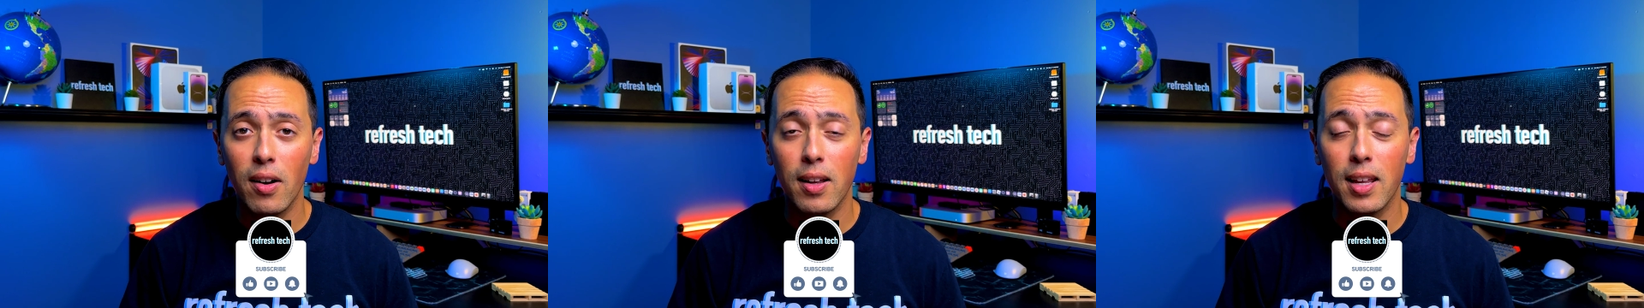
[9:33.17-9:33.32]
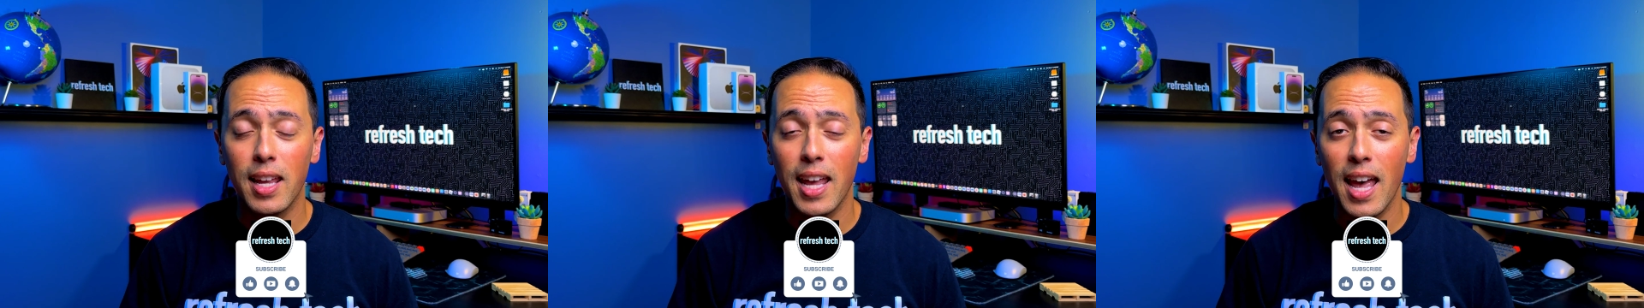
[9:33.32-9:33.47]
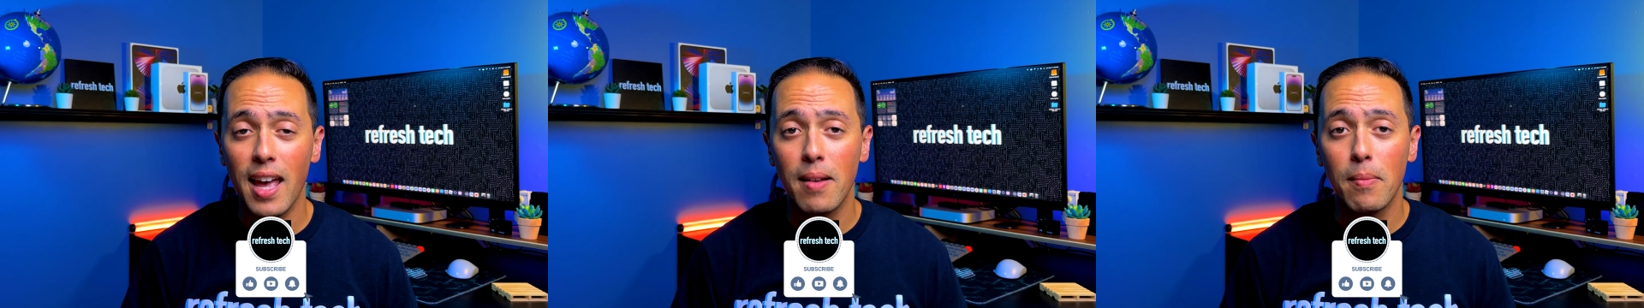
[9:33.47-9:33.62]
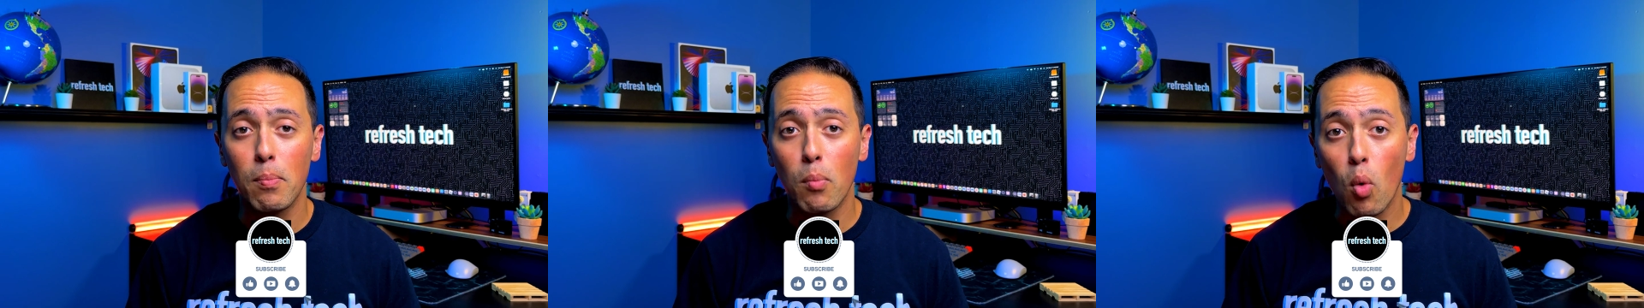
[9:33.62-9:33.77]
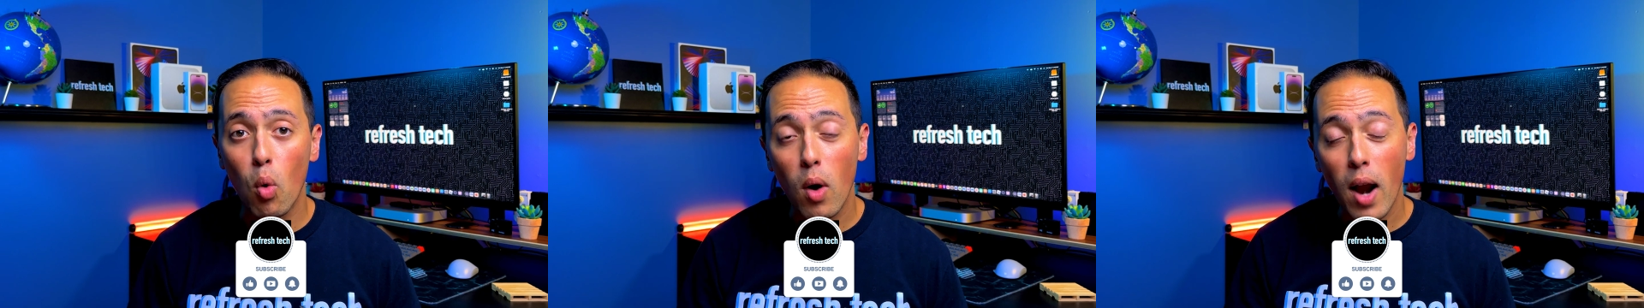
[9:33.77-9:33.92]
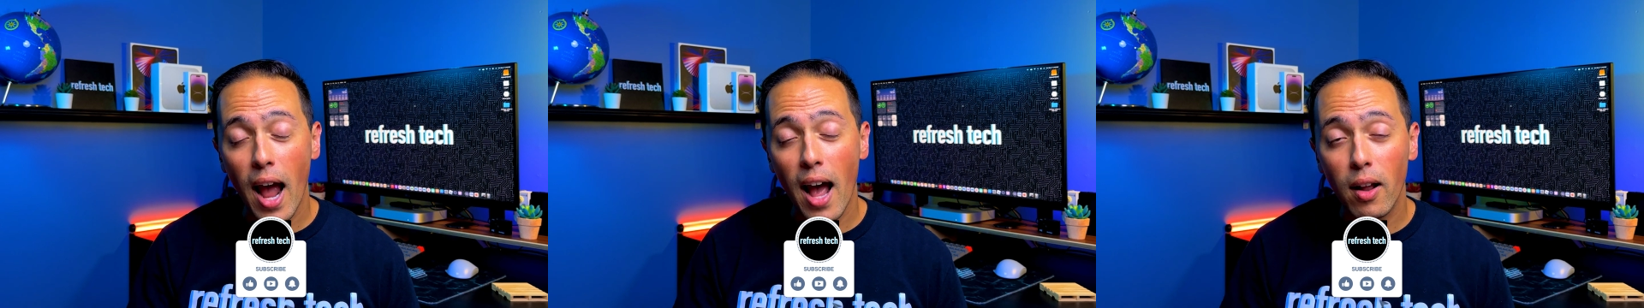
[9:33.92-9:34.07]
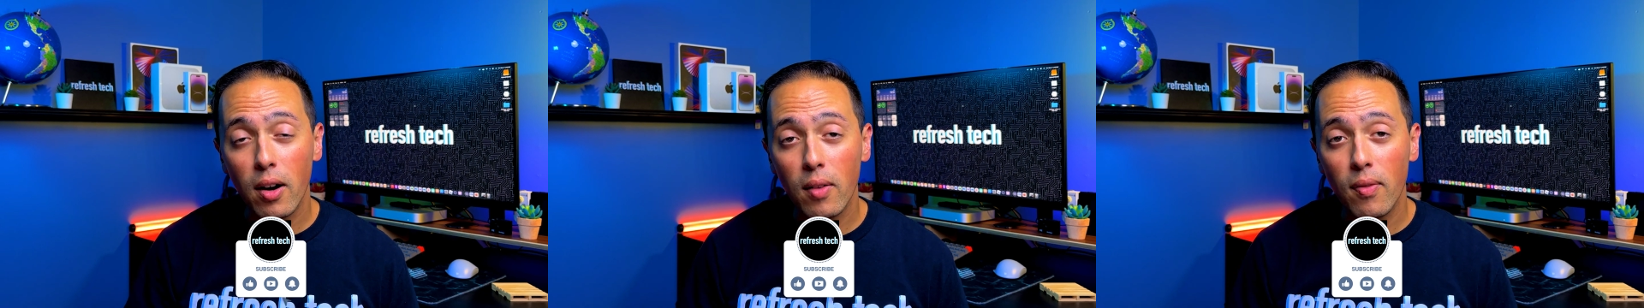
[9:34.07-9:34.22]
to get more
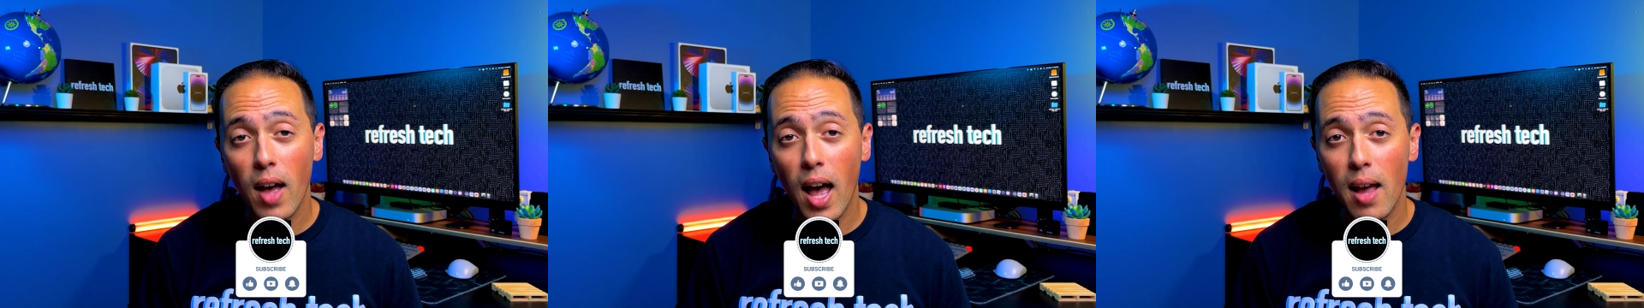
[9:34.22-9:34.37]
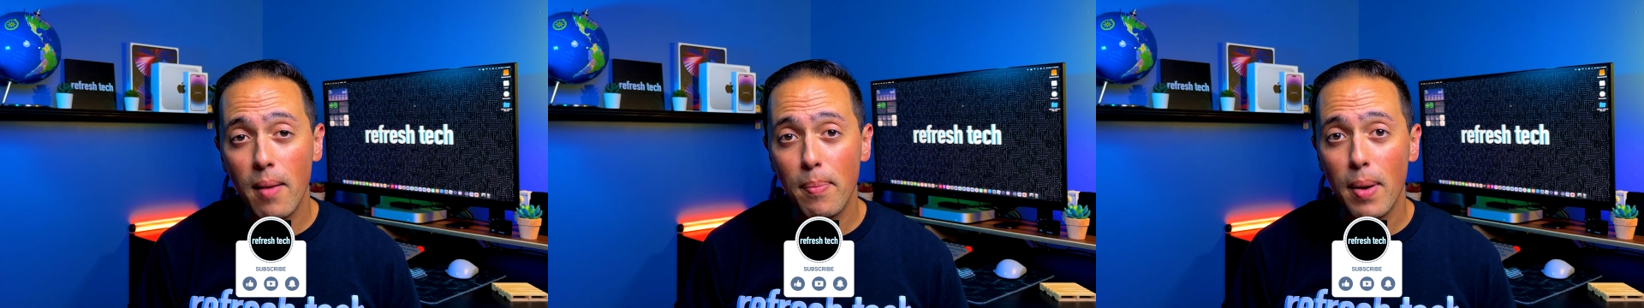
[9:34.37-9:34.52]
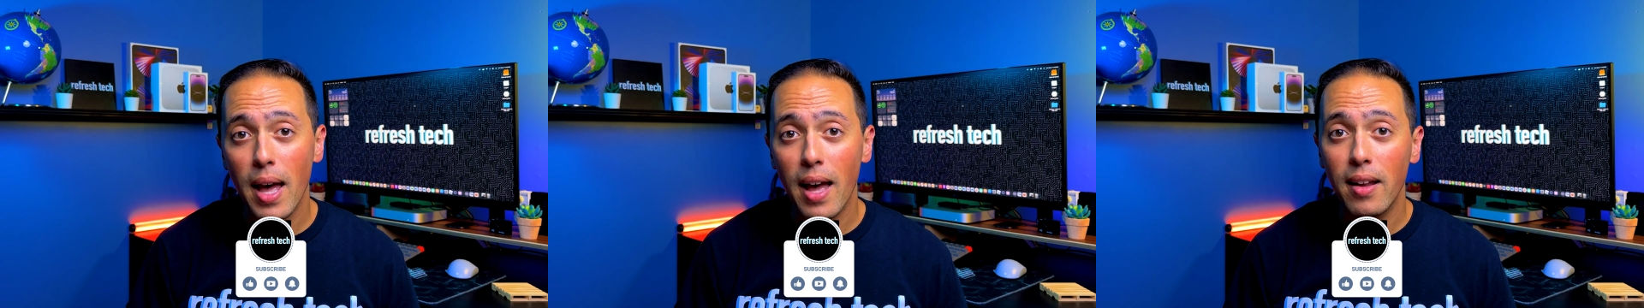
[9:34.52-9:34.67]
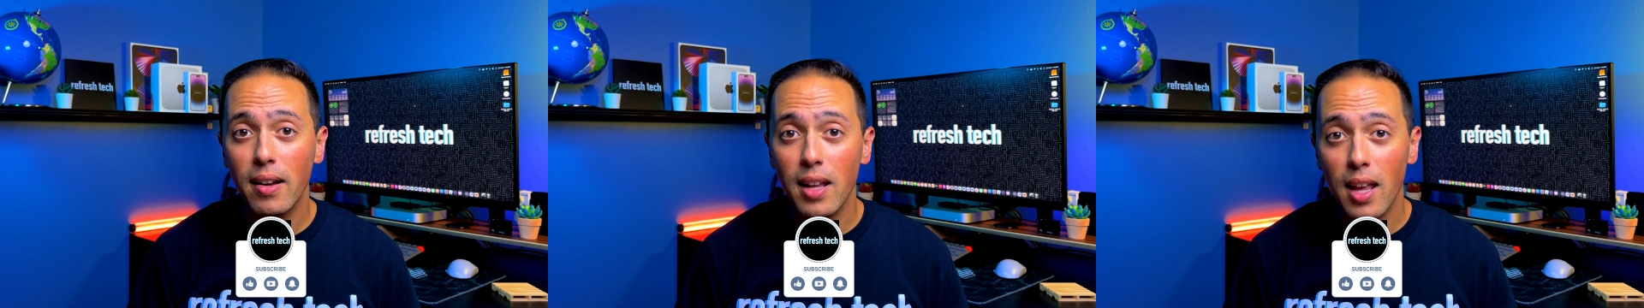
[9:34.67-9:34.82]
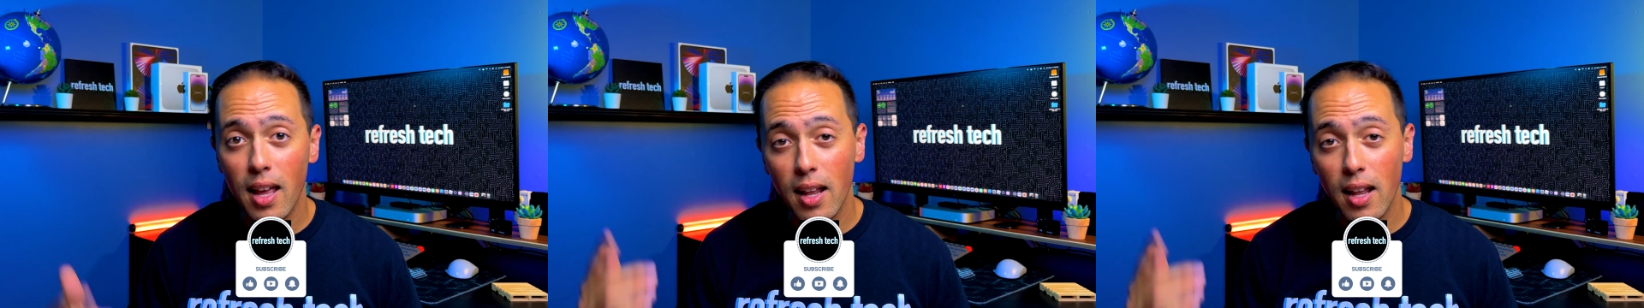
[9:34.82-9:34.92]
out of iPad,